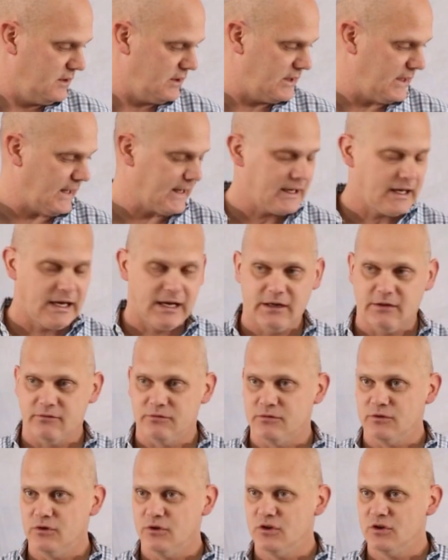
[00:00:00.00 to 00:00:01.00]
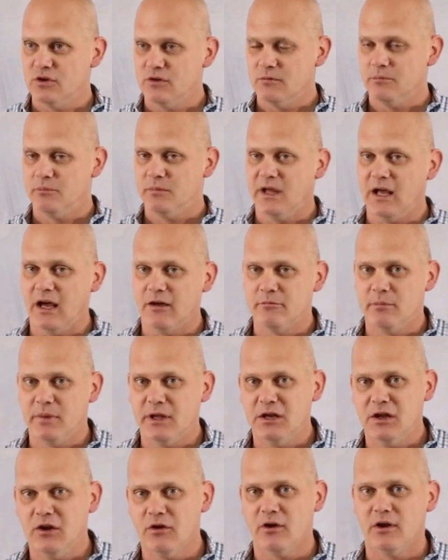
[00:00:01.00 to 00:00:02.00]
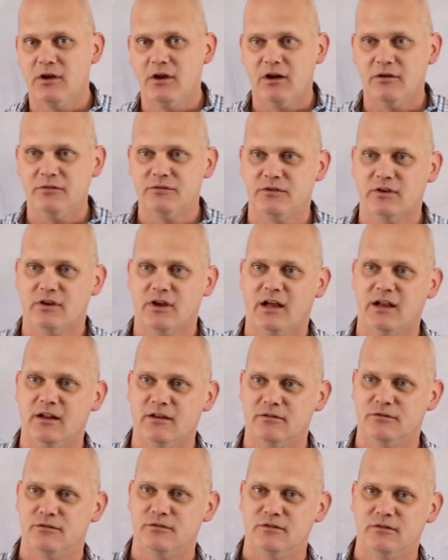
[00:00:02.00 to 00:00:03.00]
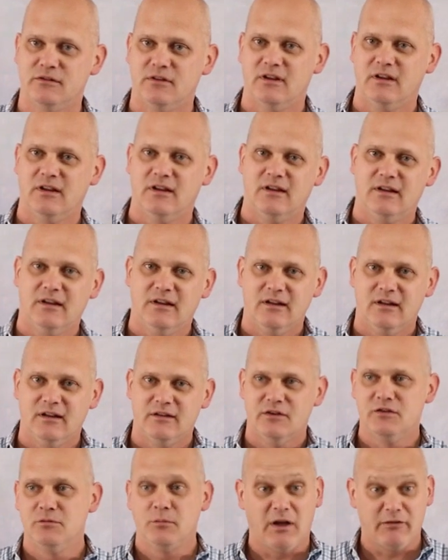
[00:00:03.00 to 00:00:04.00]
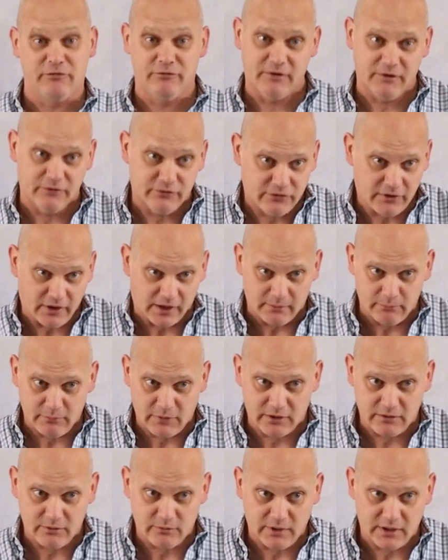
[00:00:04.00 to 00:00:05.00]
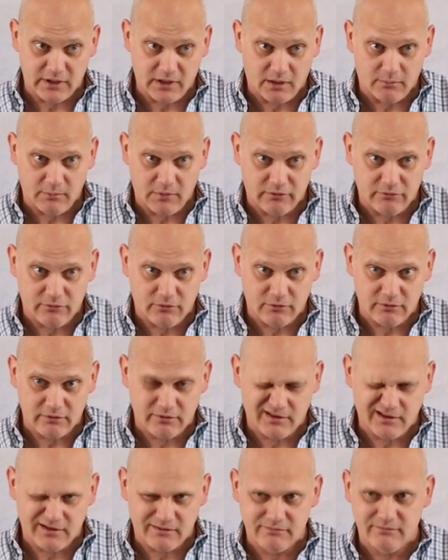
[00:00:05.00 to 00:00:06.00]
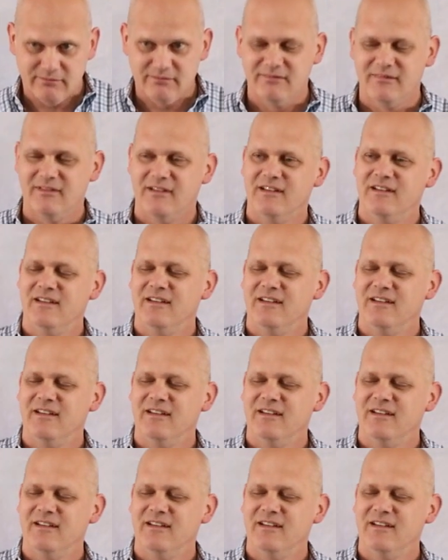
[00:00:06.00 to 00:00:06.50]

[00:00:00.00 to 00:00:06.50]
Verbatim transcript: and I kind of, been, I've been here enough to kind of, this is my fifth time, by the way, not my fourth.